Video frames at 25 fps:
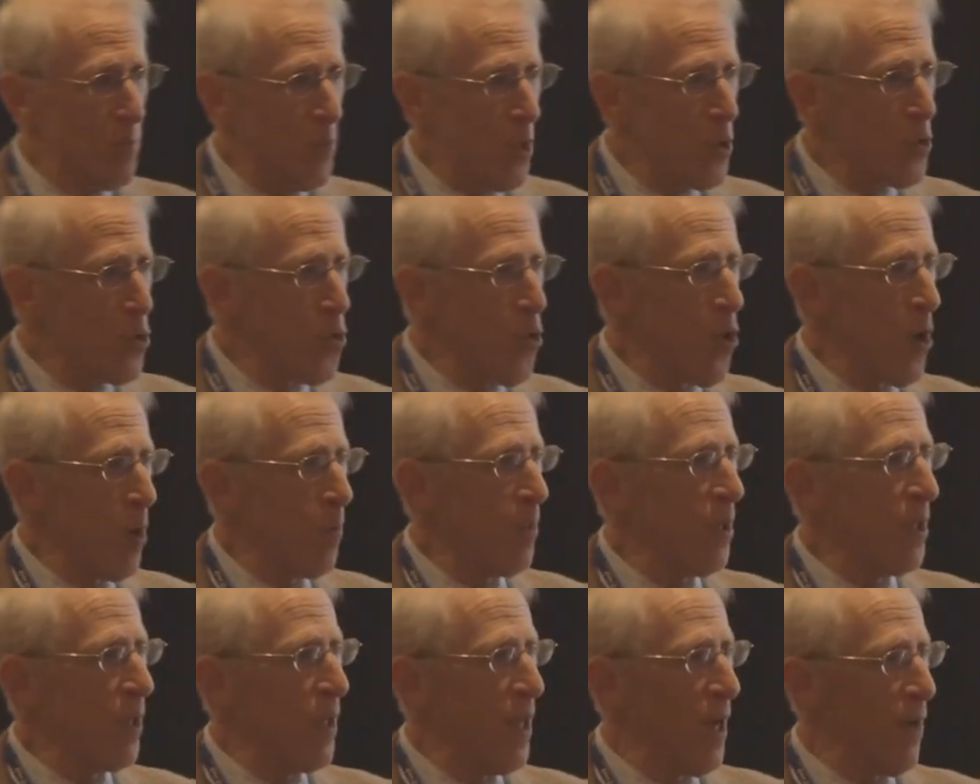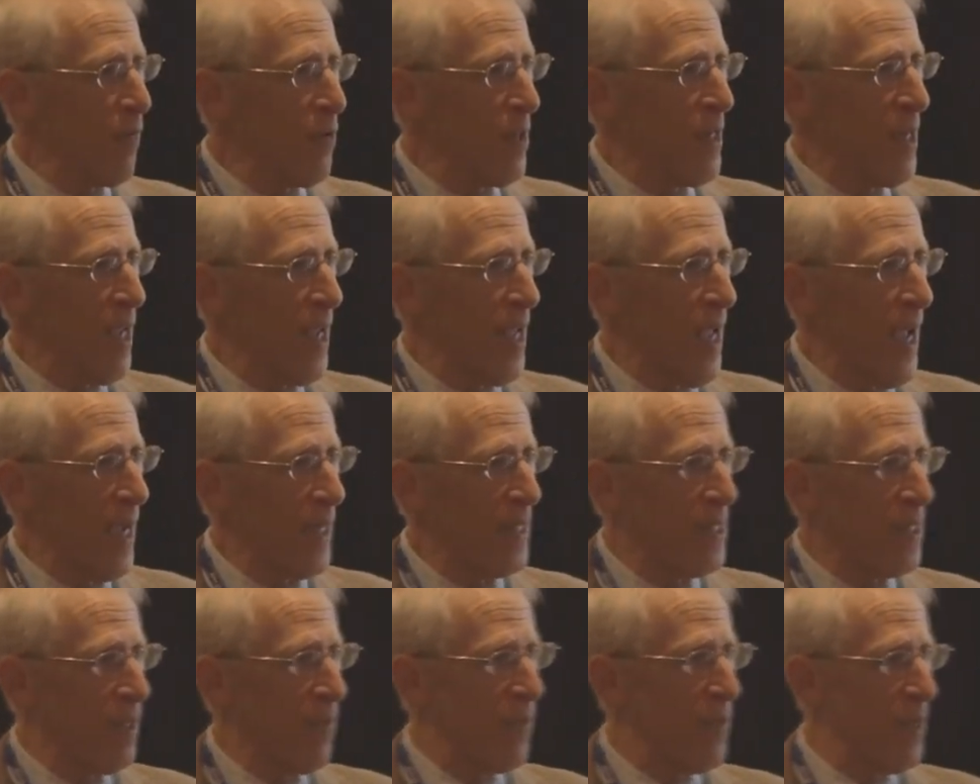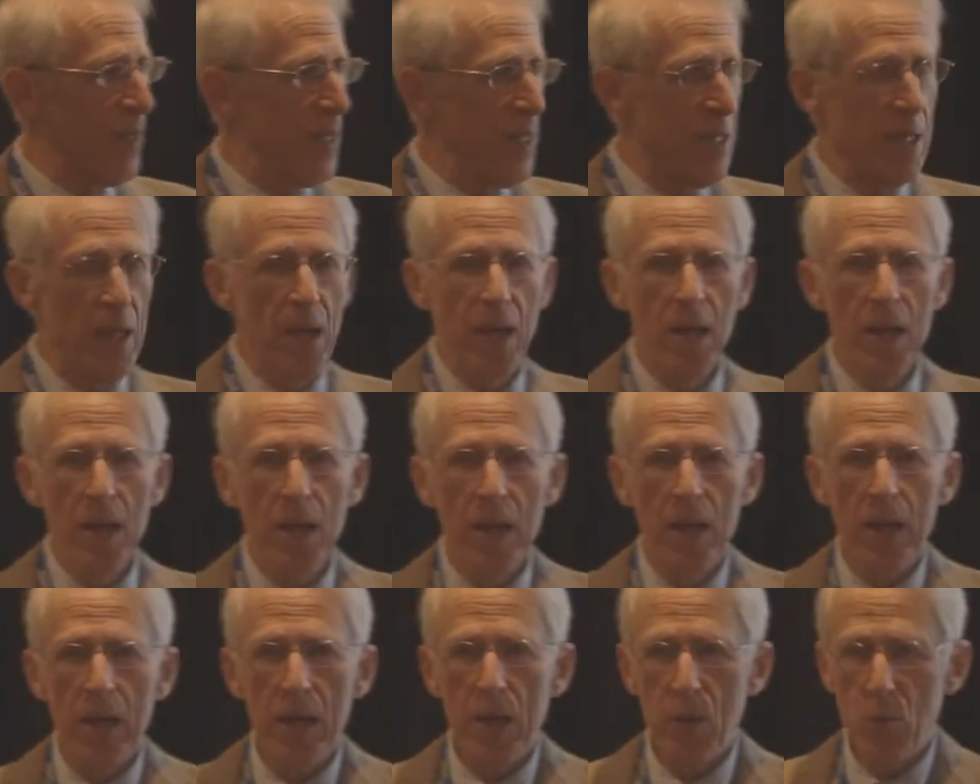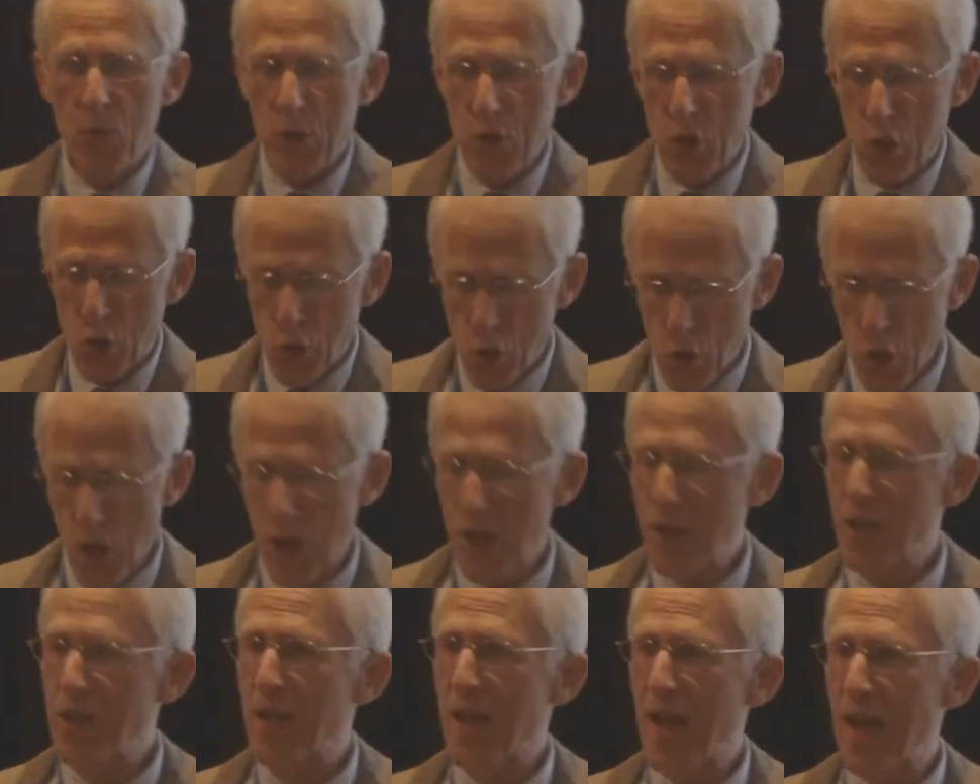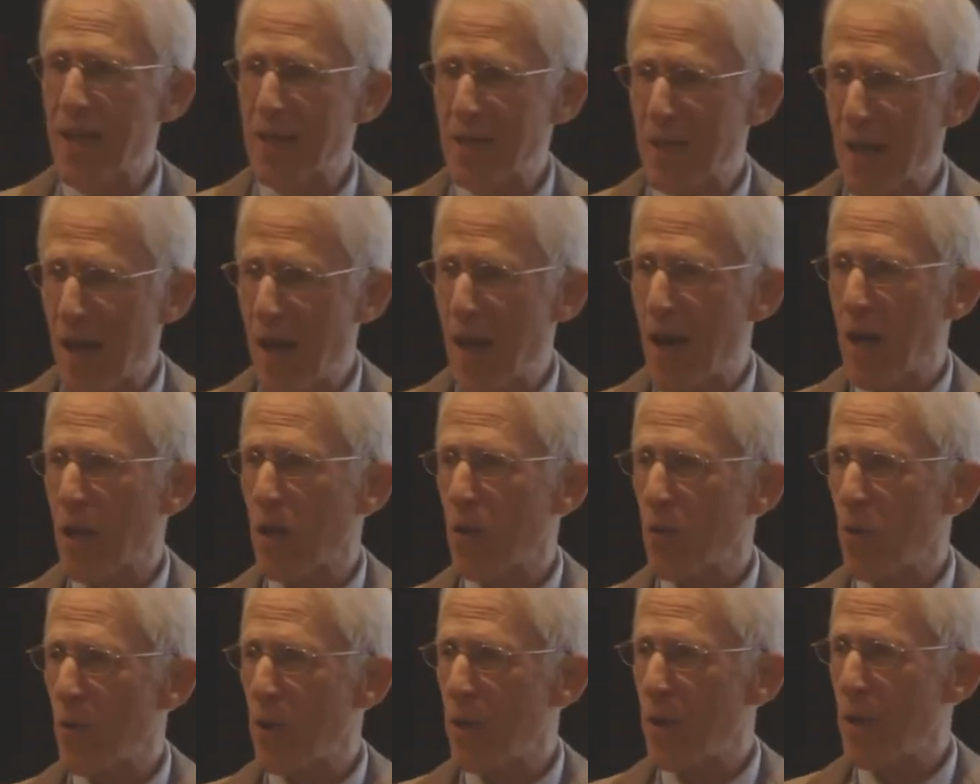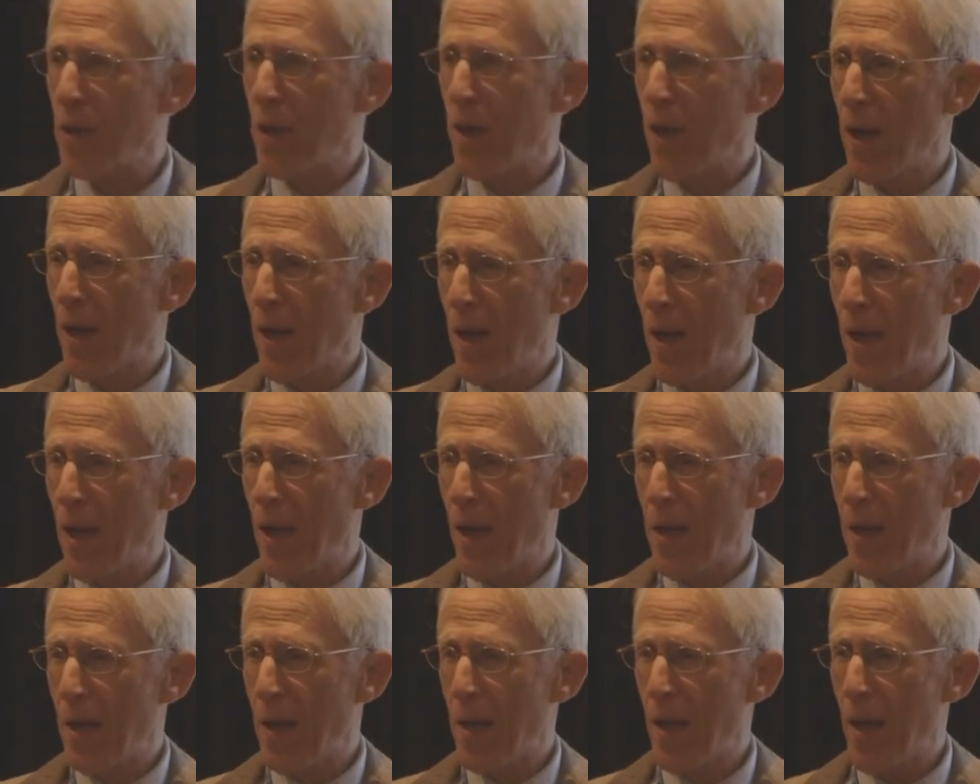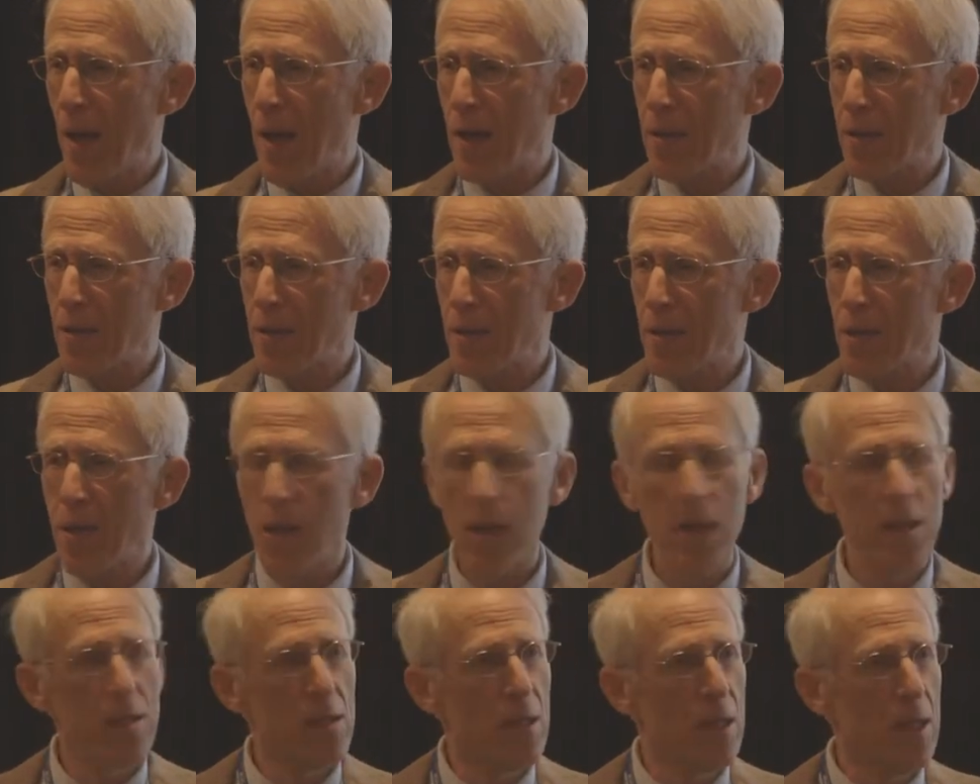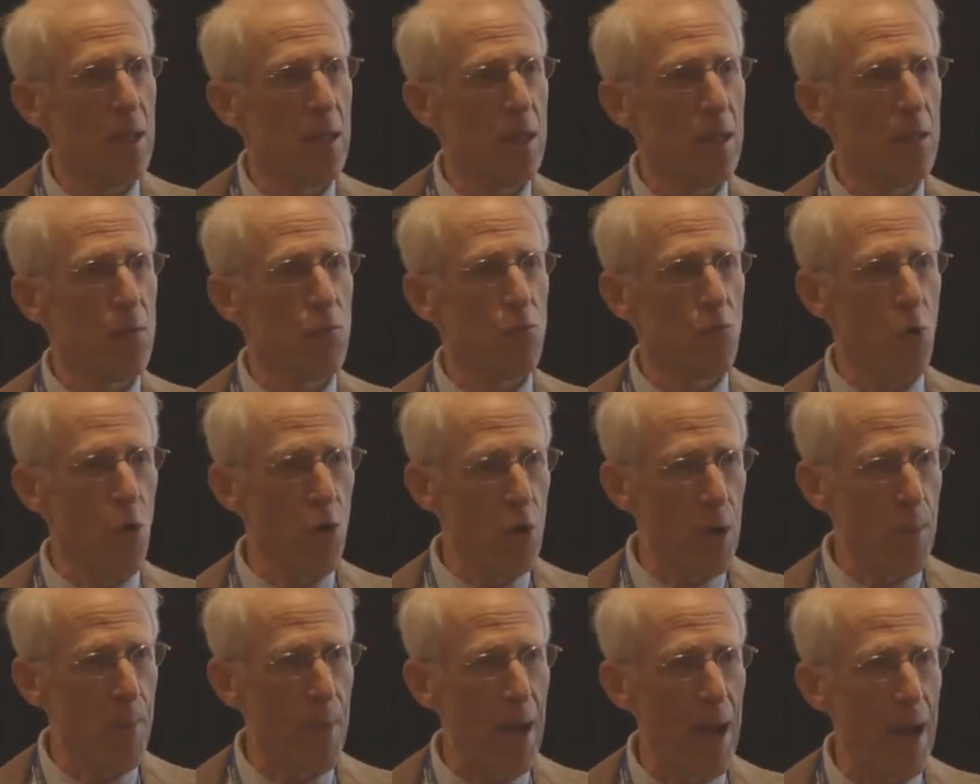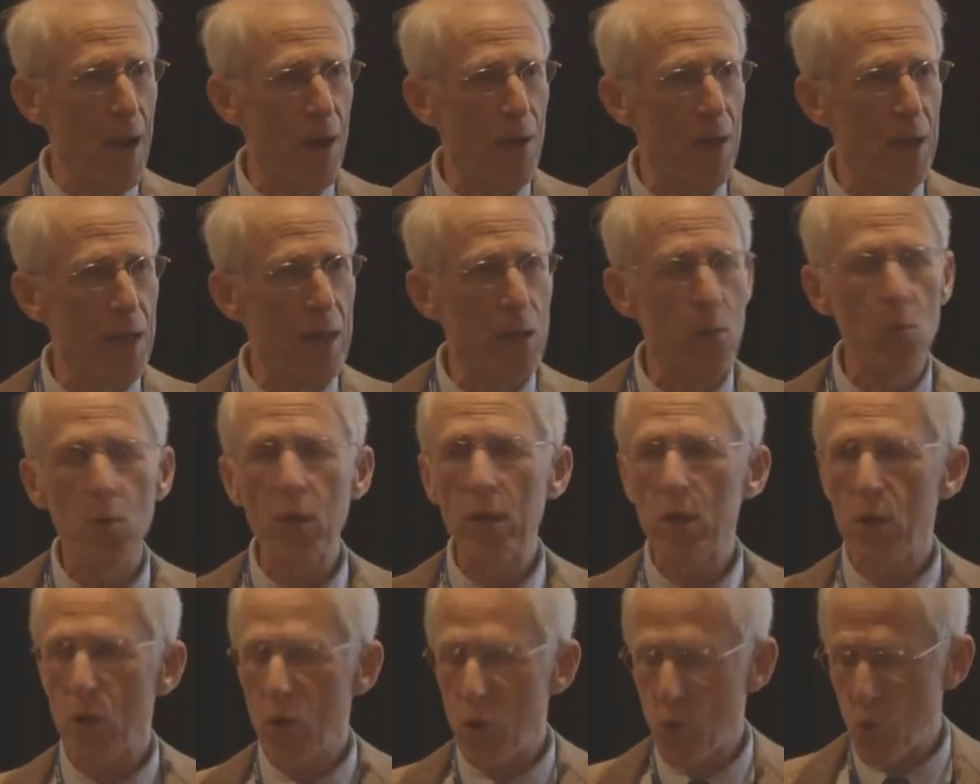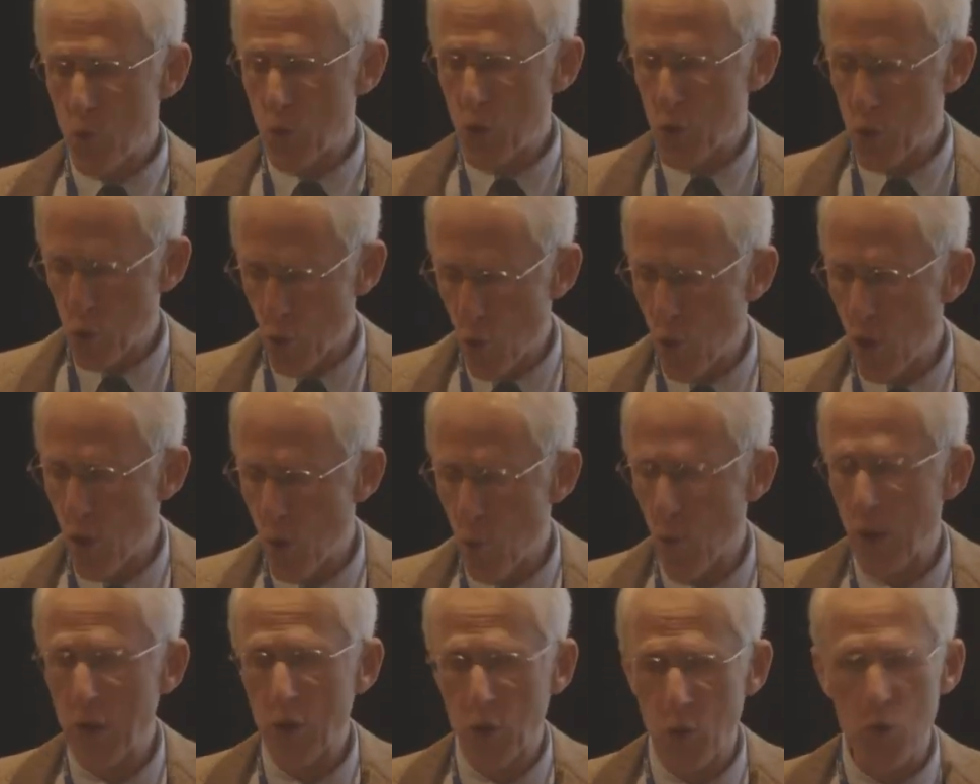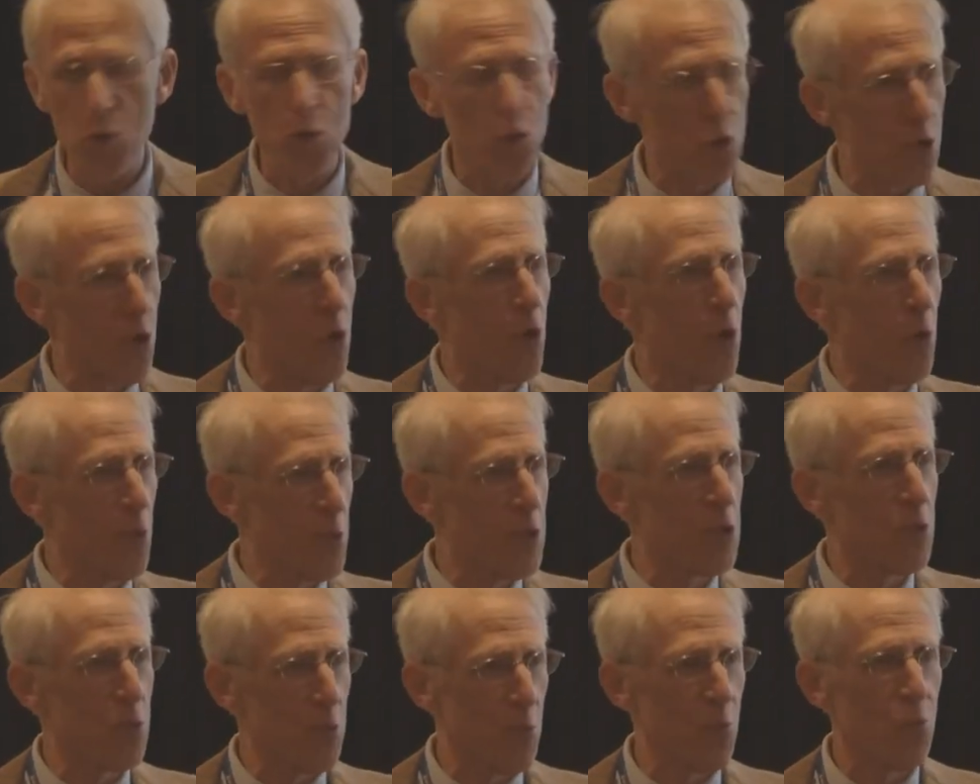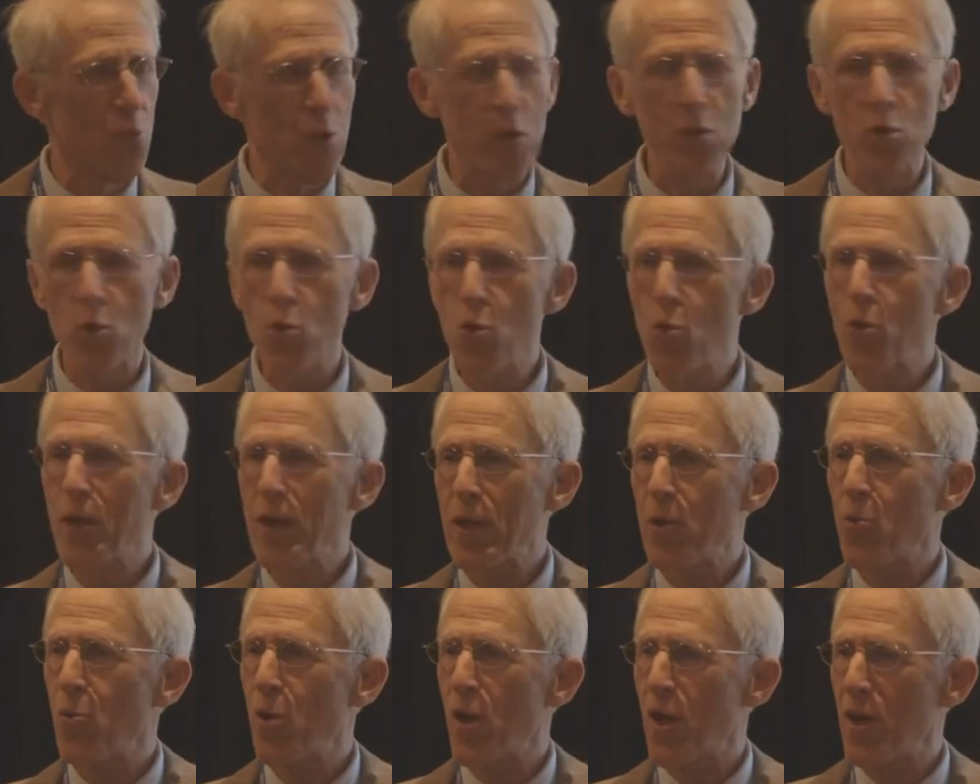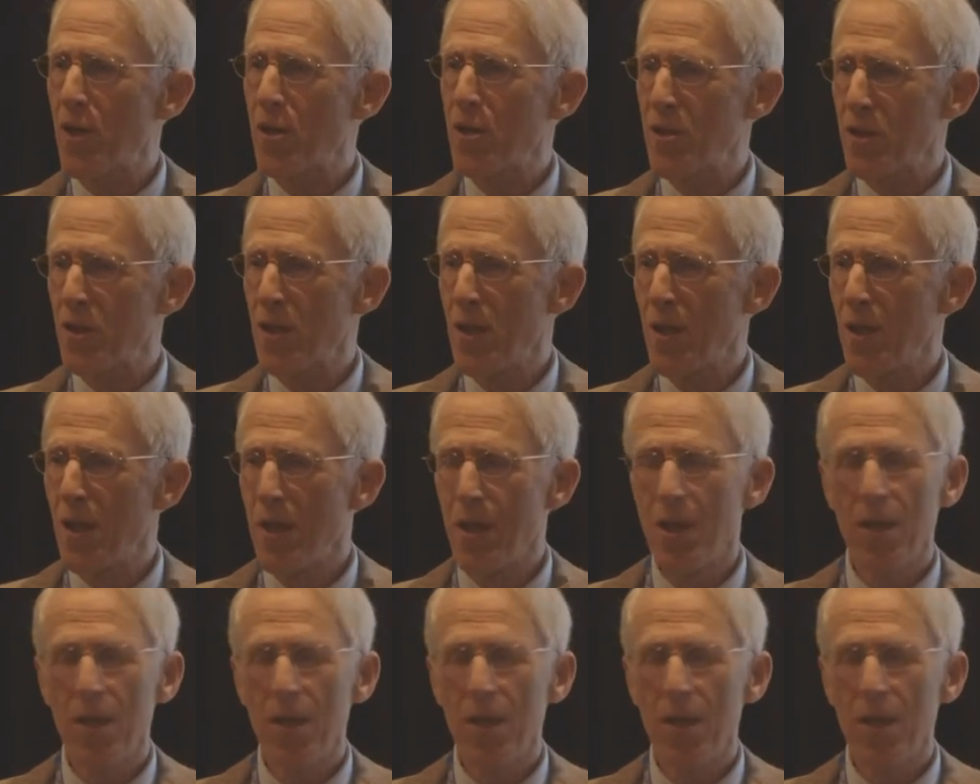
normal everyday activity, he was just as congruent, and as he wrote about, what you saw was who he was.